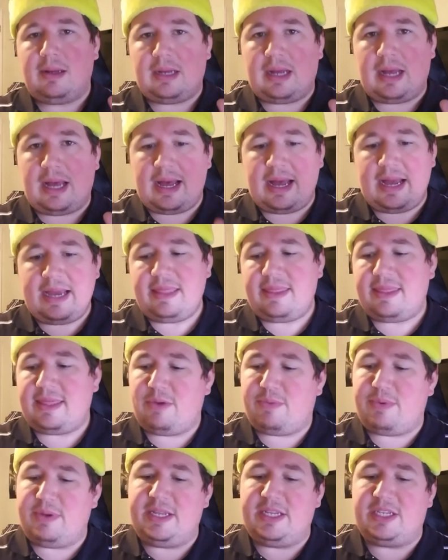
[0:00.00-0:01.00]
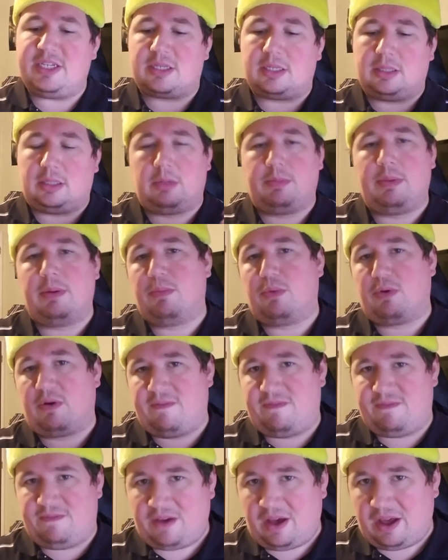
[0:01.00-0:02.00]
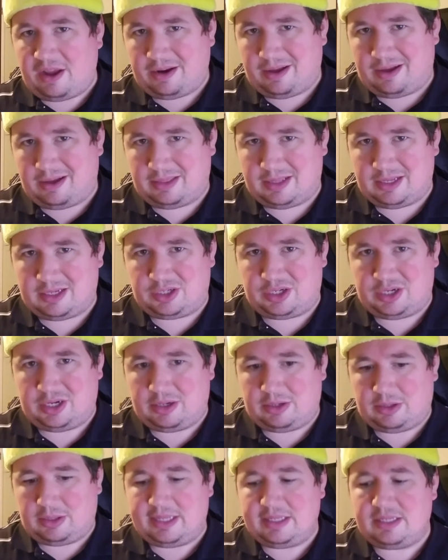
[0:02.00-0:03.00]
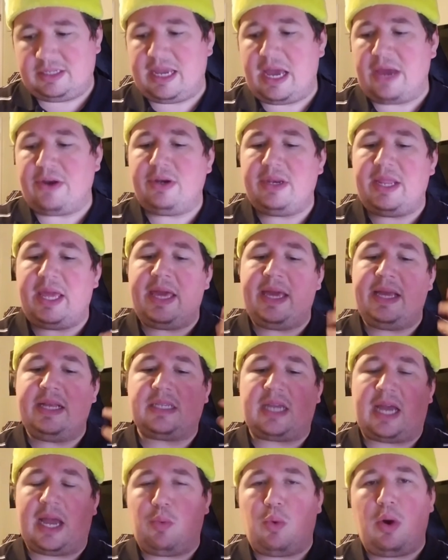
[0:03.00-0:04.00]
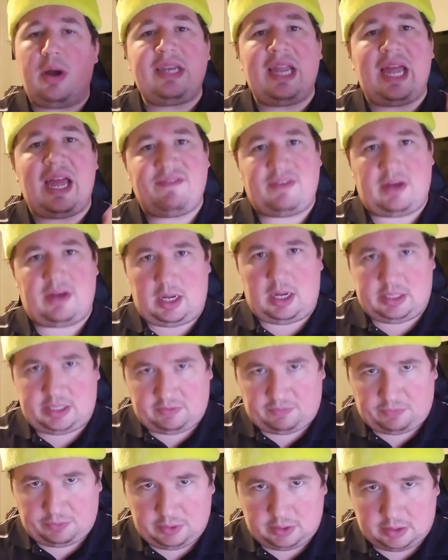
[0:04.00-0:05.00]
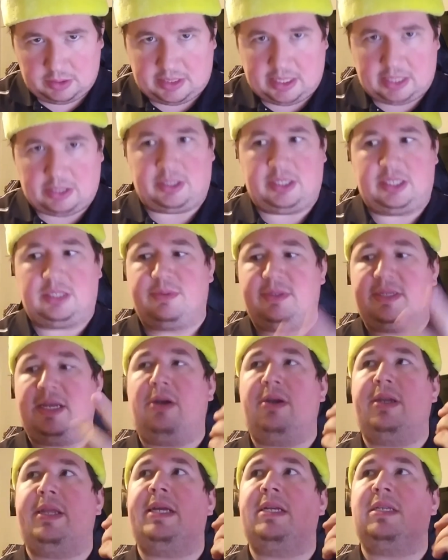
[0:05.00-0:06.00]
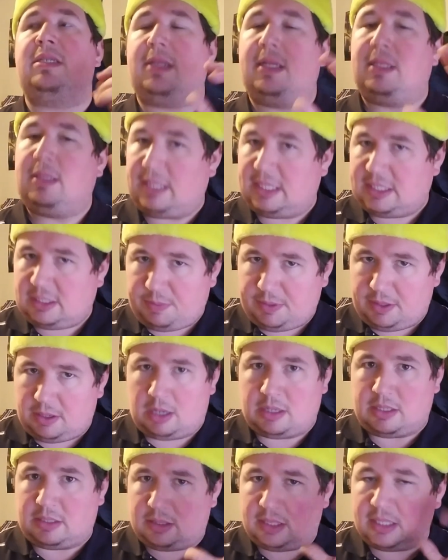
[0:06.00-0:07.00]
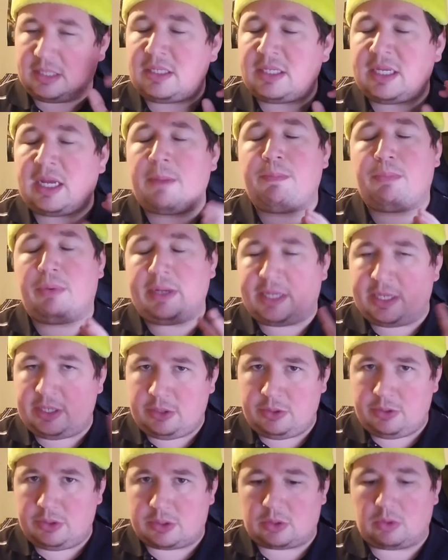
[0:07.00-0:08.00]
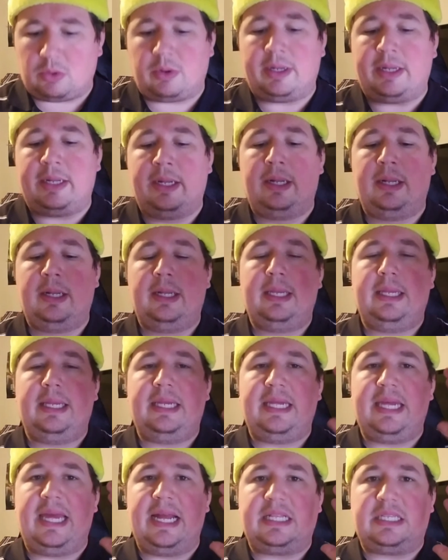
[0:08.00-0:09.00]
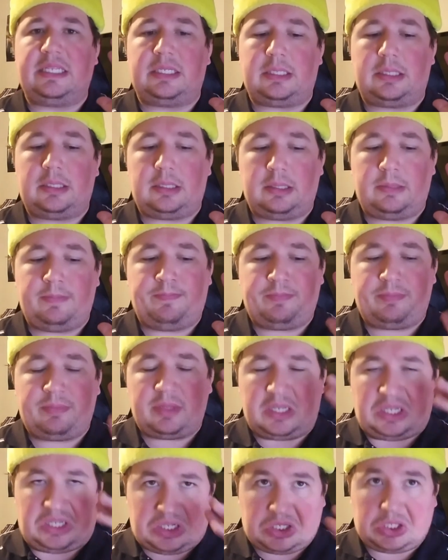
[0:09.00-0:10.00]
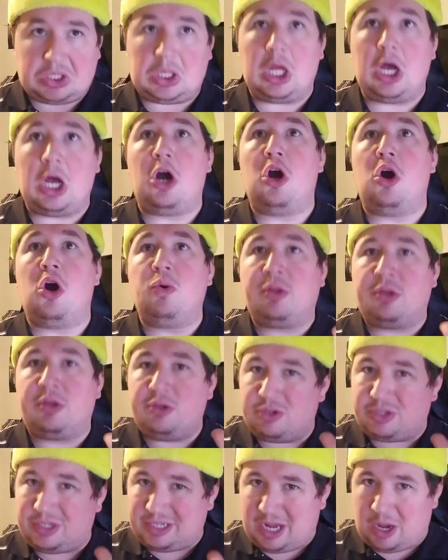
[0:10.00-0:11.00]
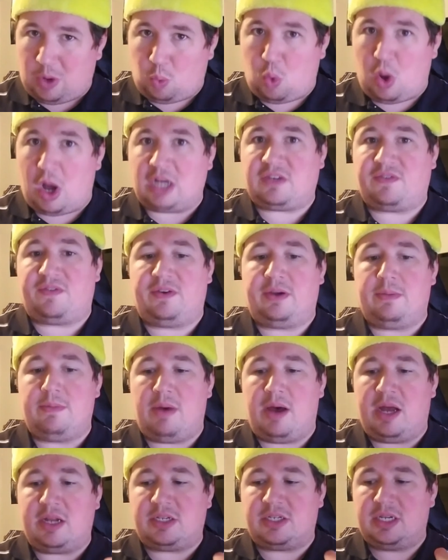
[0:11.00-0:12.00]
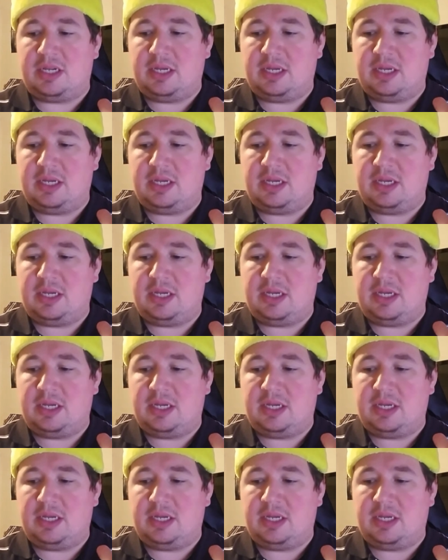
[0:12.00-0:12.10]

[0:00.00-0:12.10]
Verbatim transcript: I think we need just a little bit more fun on this channel. And Saturdays, I want to have content for you on Saturdays, but Saturdays, let's be honest, unless it's like a breaking news story, it's slow, they're usually not watched very much,